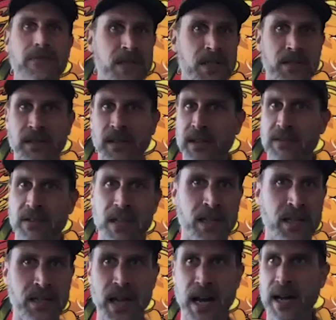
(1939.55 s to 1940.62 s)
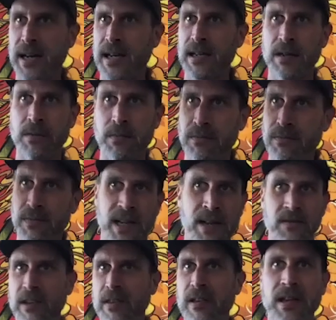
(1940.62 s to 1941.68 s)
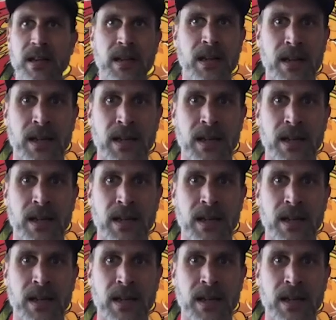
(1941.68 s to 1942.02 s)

just living and dying and everything,